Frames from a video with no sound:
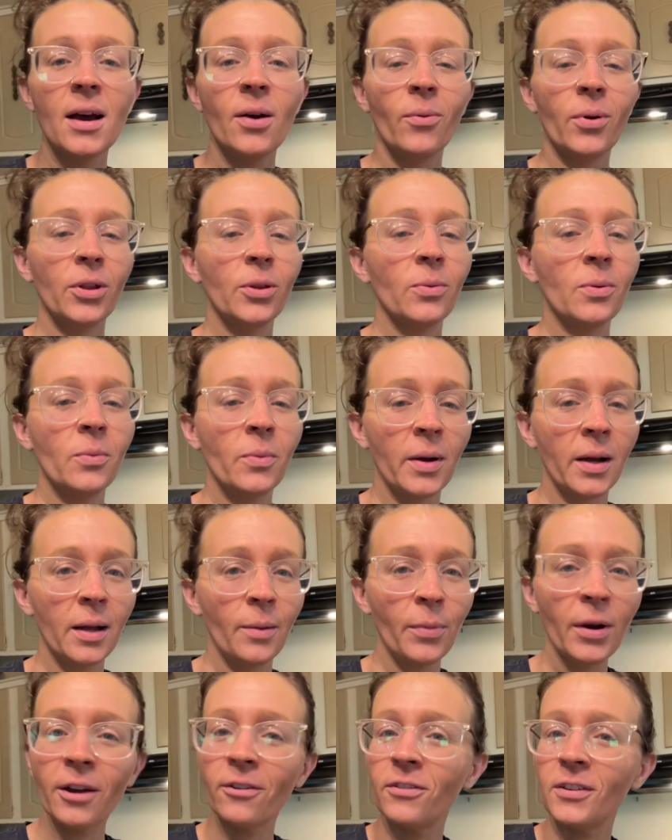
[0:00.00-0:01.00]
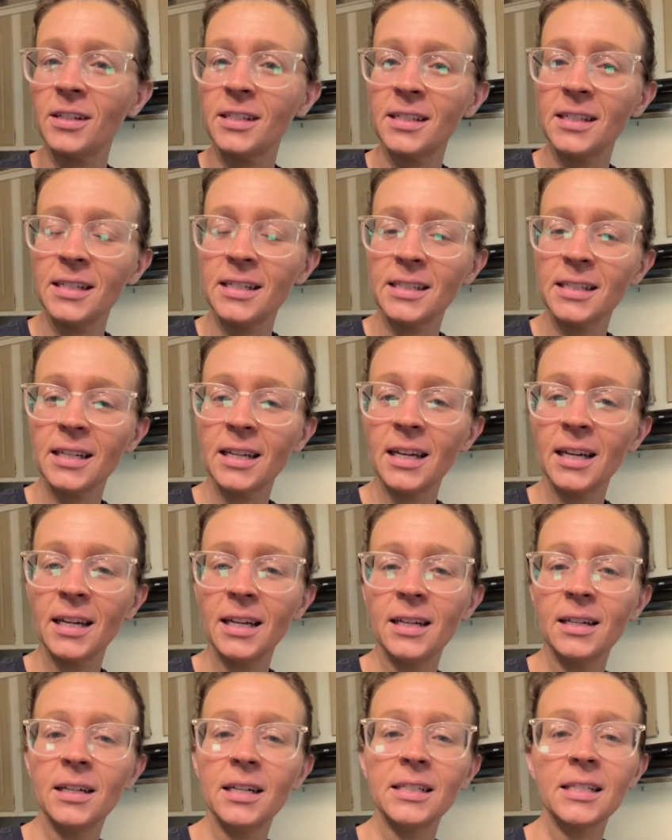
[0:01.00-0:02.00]
Whether we want breakfast
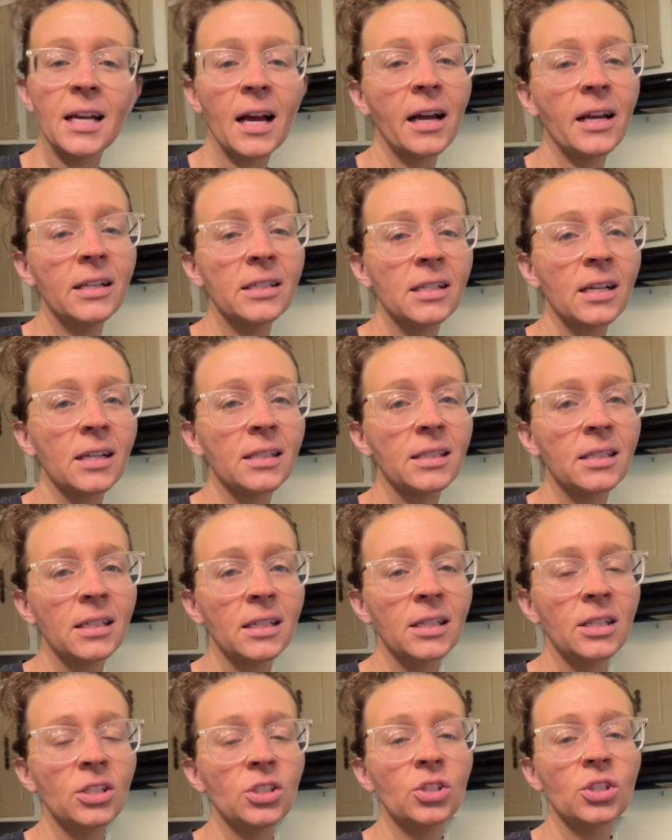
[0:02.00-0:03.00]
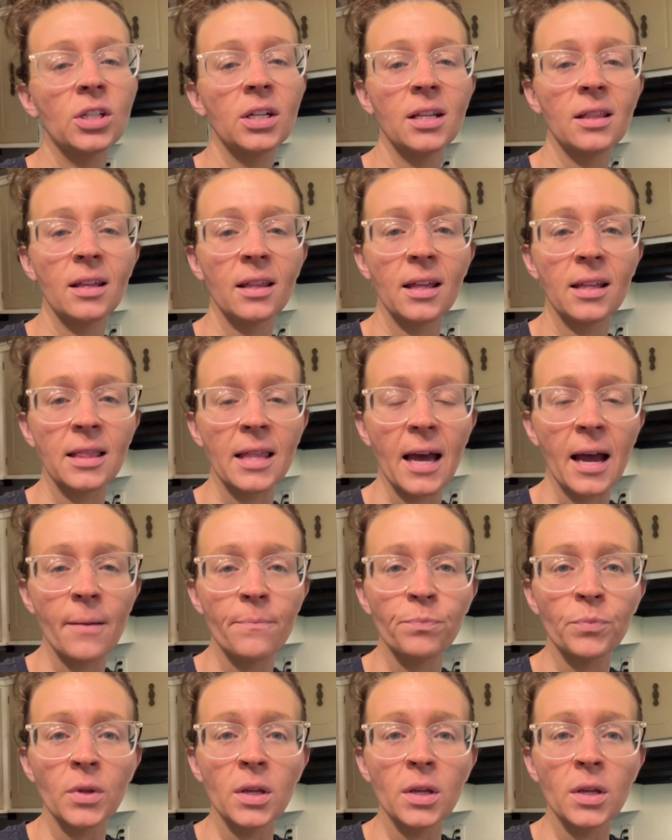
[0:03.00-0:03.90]
seasoning, Italian sausage, anything like that.